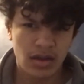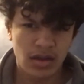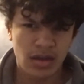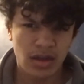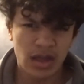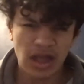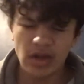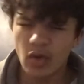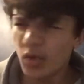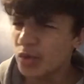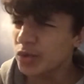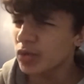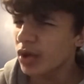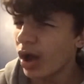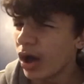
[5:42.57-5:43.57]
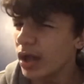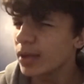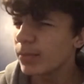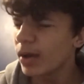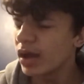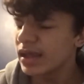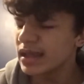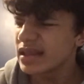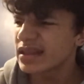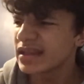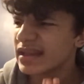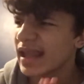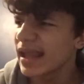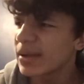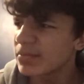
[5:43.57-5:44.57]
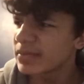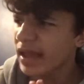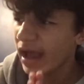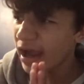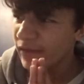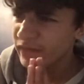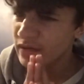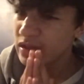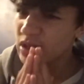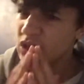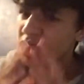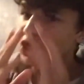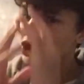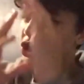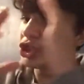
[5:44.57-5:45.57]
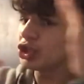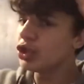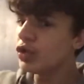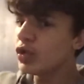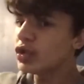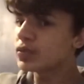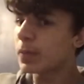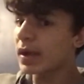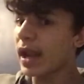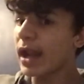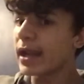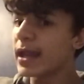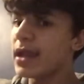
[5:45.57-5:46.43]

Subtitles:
And also KAIBA is named after this huge planet,